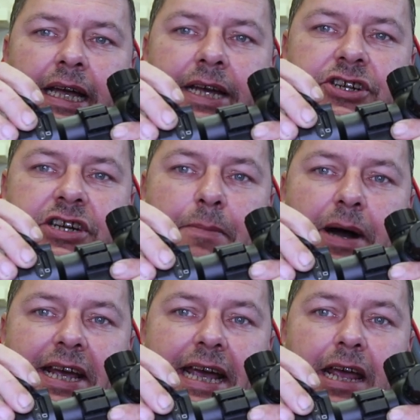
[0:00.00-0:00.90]

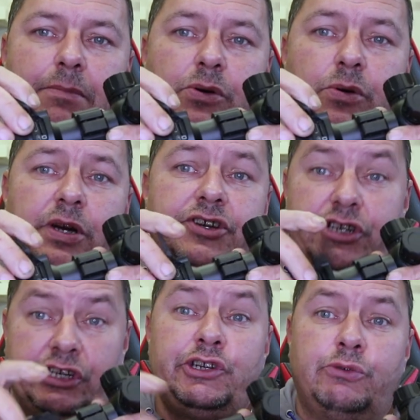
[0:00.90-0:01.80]
HDMI cable,
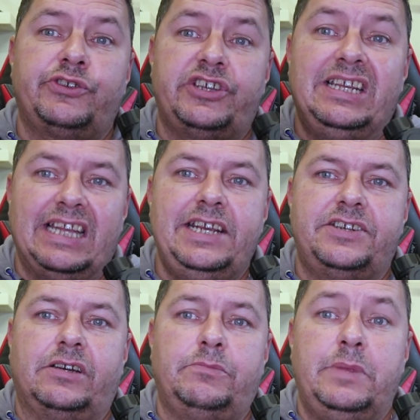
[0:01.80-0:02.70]
which you'll see
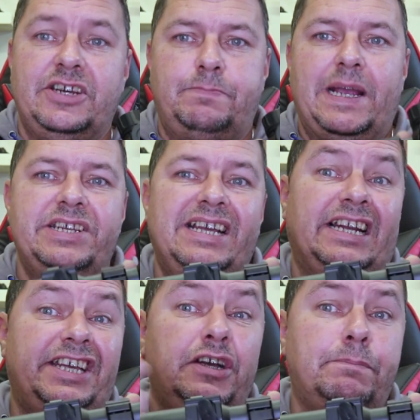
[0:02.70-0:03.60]
later. It means
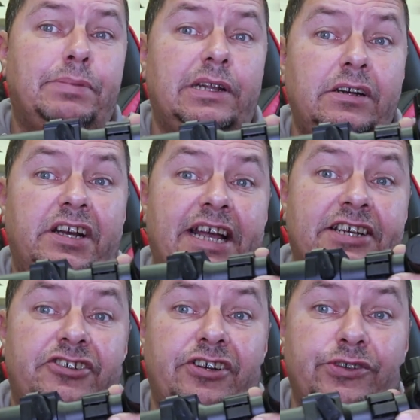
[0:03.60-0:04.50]
basically you can plug an
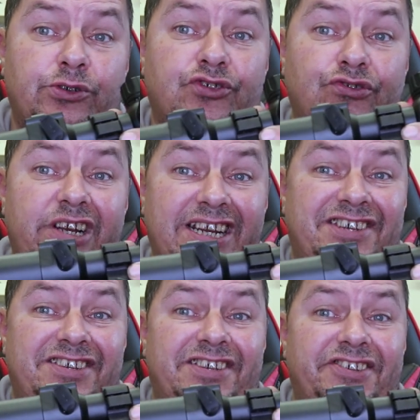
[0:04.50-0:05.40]
external screen
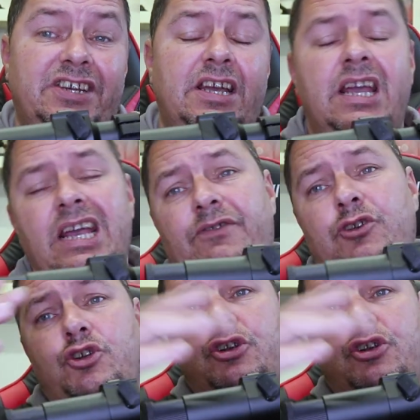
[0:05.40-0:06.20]
into this. If you